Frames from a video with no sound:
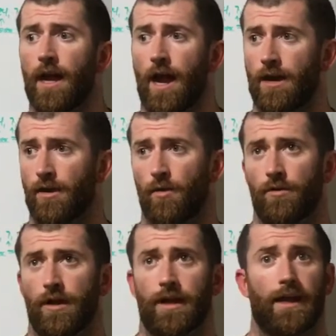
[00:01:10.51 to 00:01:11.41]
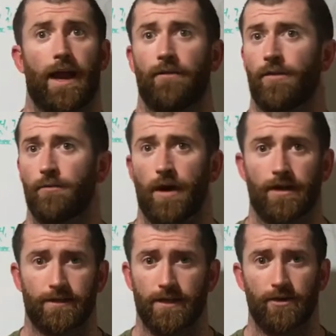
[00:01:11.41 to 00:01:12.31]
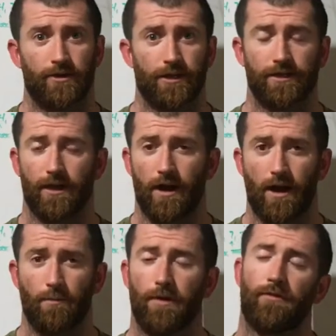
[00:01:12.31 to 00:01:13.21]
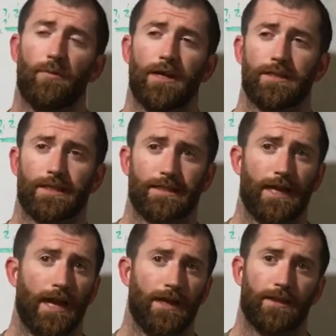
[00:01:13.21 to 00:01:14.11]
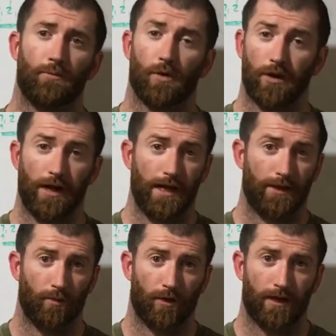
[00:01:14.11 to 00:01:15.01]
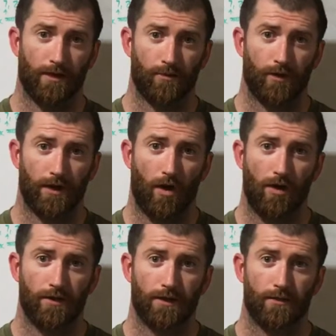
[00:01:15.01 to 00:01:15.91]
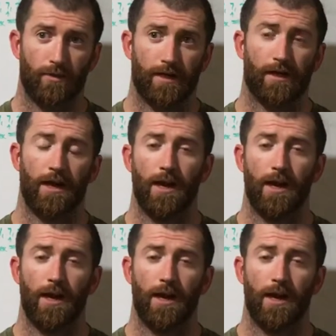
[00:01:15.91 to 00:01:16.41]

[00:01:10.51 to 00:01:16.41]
I know that everybody's energy's up, everybody's excited that we're gonna hit the workouts really hard this week,